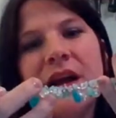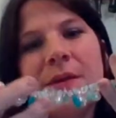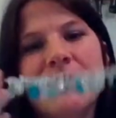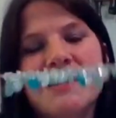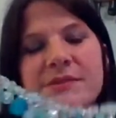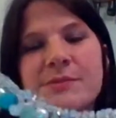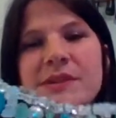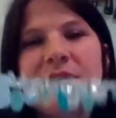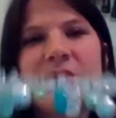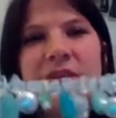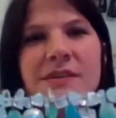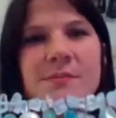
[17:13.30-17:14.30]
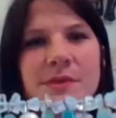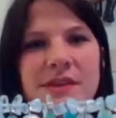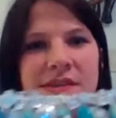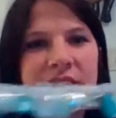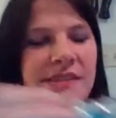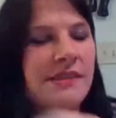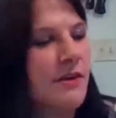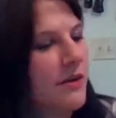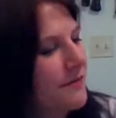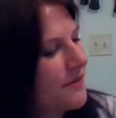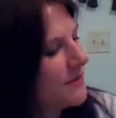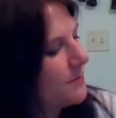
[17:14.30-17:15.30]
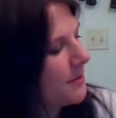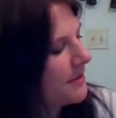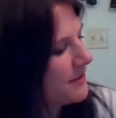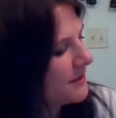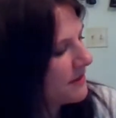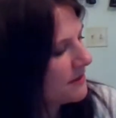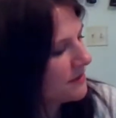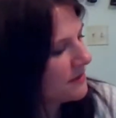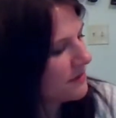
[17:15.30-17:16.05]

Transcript: Um, this would even be a decent harvest piece.